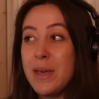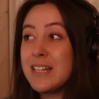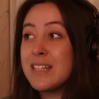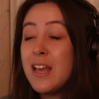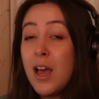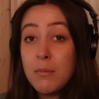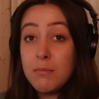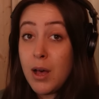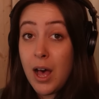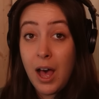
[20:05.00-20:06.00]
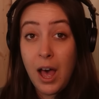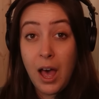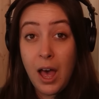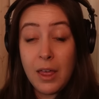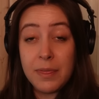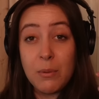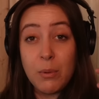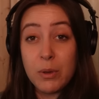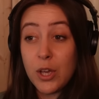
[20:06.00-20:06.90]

mix. Ma! Then when